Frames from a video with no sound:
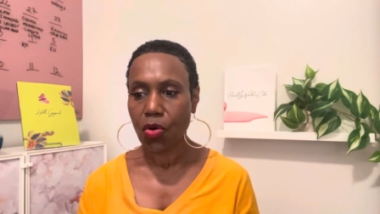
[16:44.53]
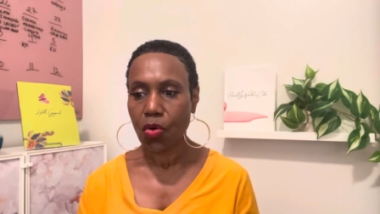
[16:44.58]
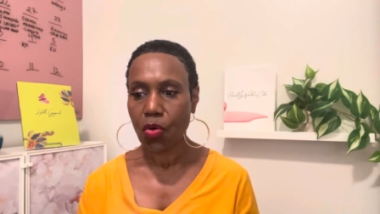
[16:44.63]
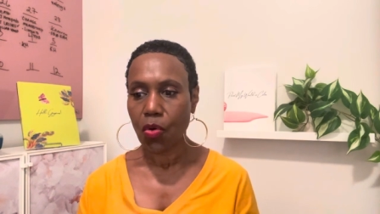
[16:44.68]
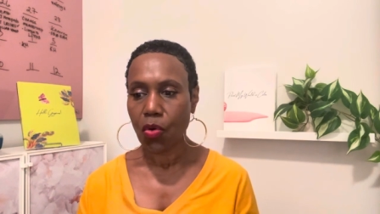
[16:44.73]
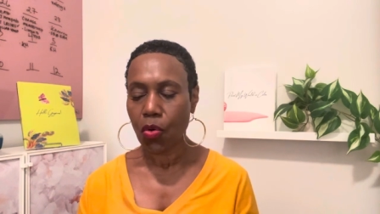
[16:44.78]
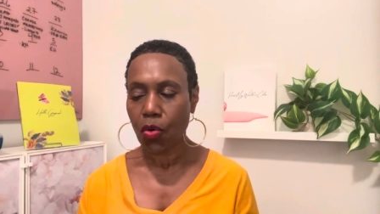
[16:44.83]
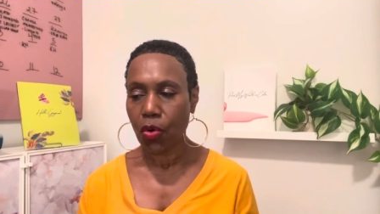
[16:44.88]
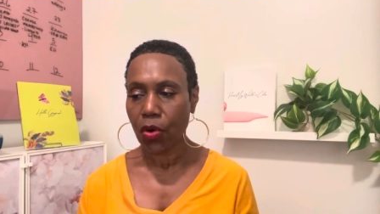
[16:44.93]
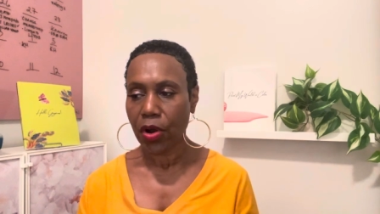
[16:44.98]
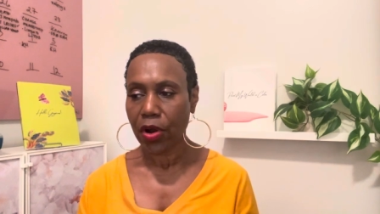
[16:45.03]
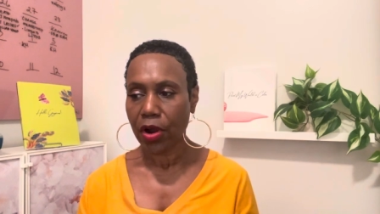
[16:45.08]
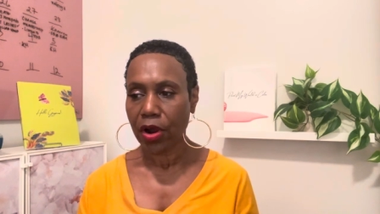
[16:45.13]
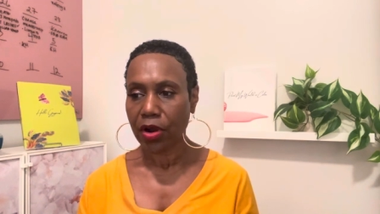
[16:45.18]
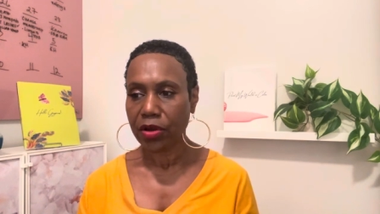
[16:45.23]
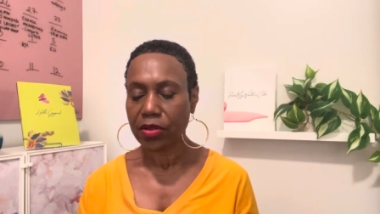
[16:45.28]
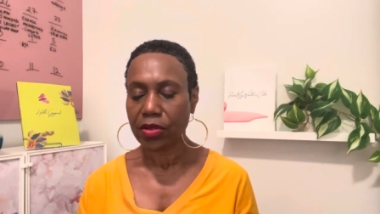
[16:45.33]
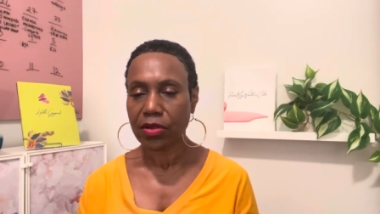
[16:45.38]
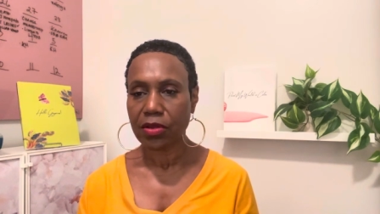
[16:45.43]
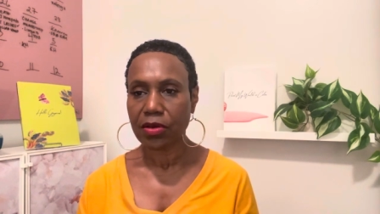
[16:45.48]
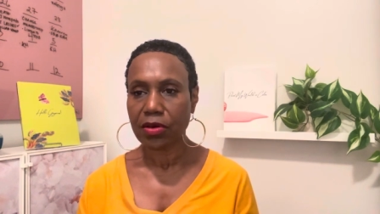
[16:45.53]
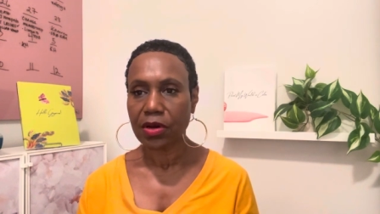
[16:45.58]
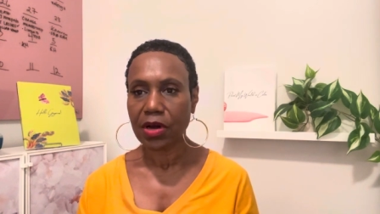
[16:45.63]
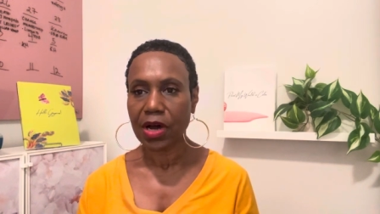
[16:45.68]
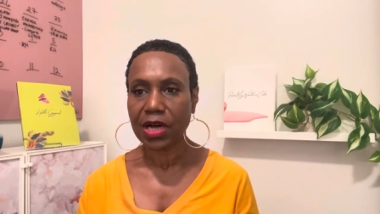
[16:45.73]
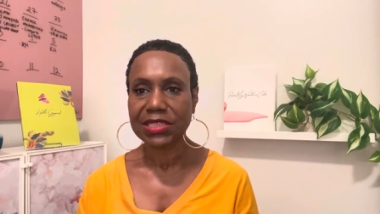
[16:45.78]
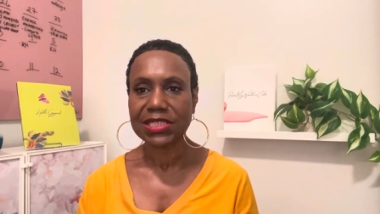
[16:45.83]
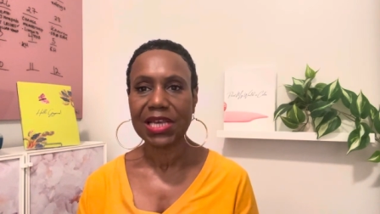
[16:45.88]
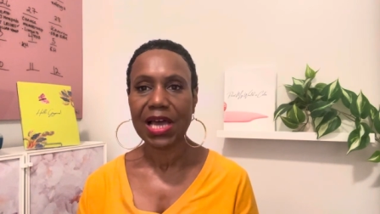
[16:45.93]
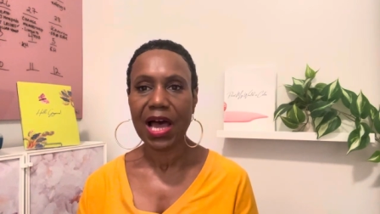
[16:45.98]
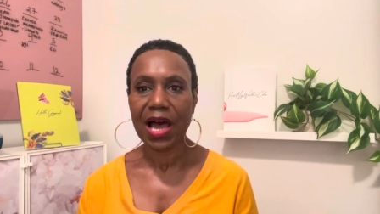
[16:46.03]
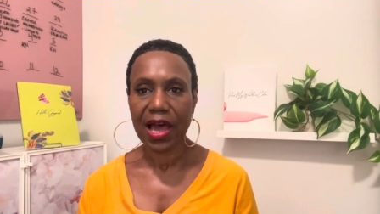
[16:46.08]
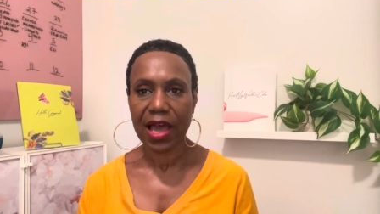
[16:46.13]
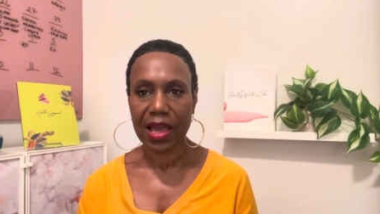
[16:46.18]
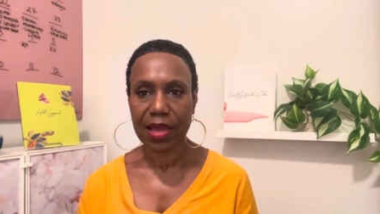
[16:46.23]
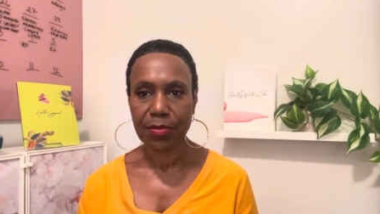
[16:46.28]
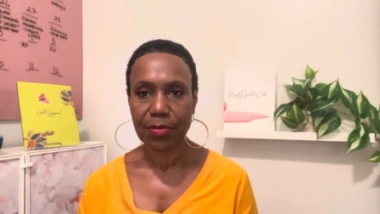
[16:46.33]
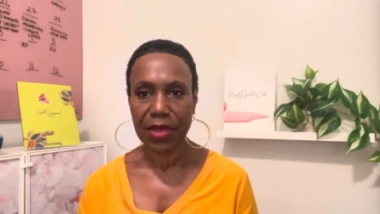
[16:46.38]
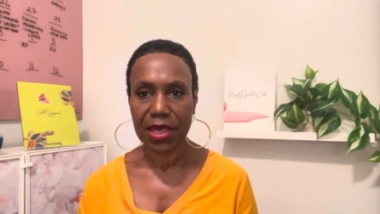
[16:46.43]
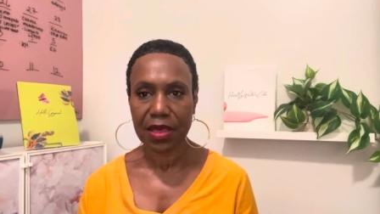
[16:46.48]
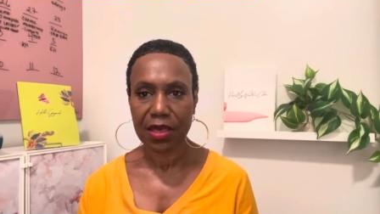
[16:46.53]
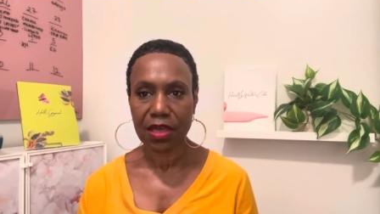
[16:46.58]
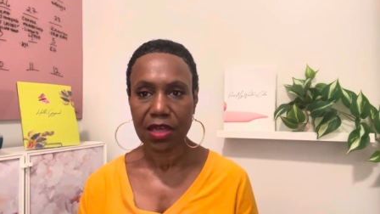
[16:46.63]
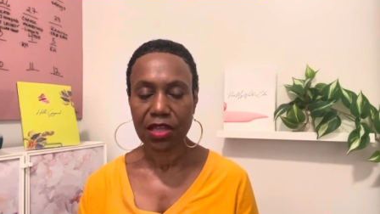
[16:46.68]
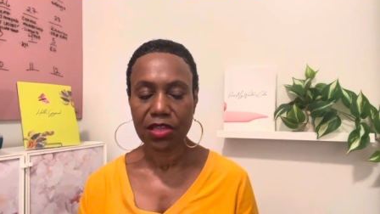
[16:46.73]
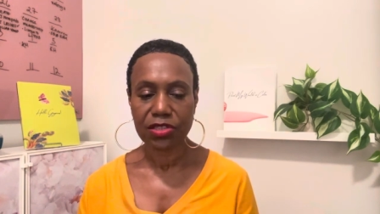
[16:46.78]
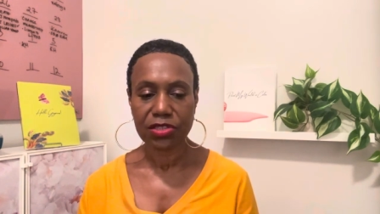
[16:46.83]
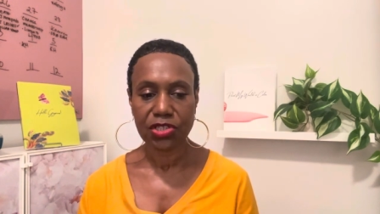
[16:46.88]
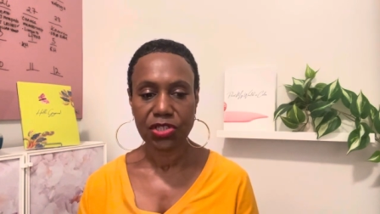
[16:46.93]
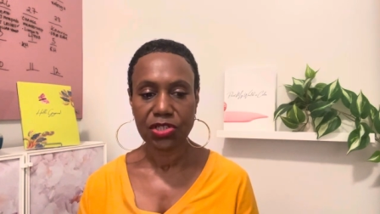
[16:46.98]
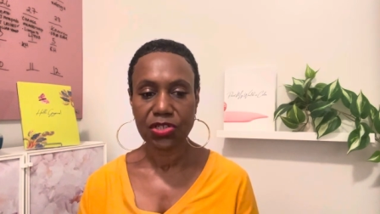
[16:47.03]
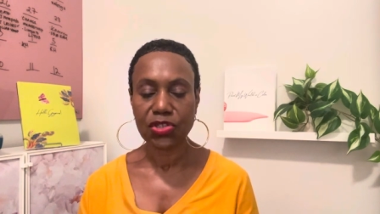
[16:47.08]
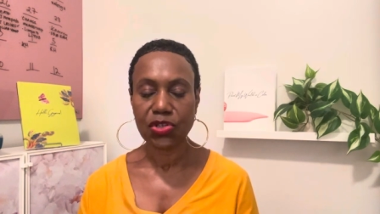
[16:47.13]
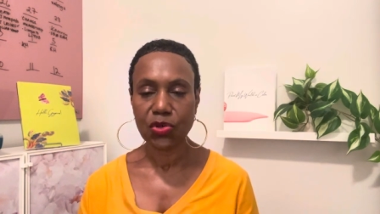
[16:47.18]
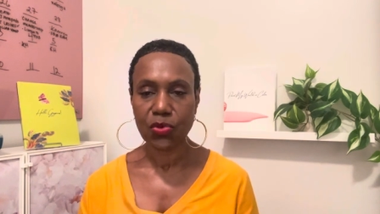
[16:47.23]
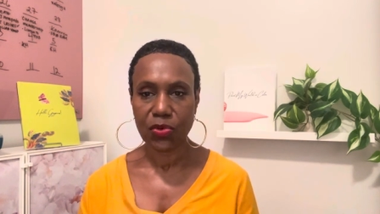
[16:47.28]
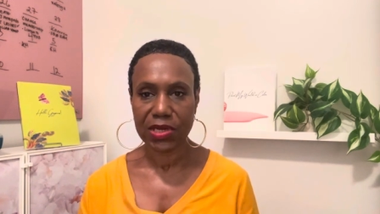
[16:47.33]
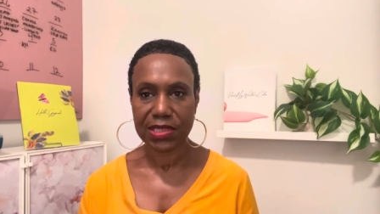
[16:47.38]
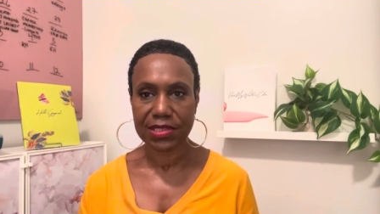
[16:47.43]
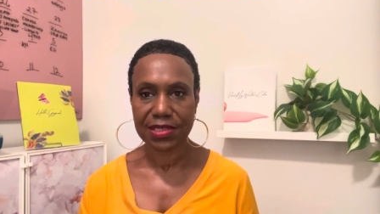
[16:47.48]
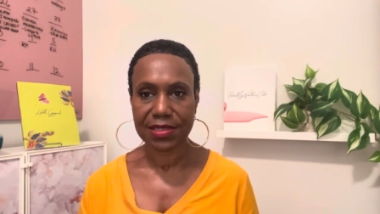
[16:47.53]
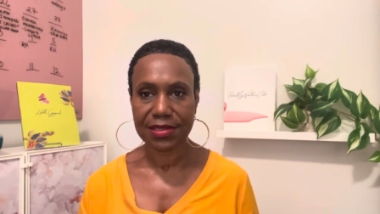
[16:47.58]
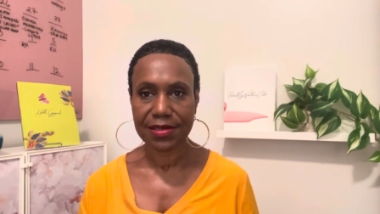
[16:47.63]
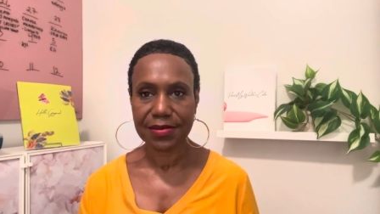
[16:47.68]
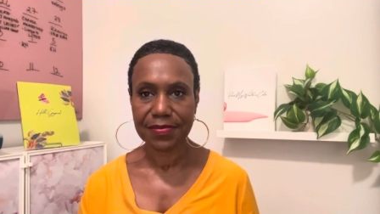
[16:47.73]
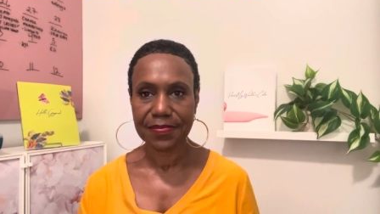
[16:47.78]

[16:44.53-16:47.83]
or a timing to do it.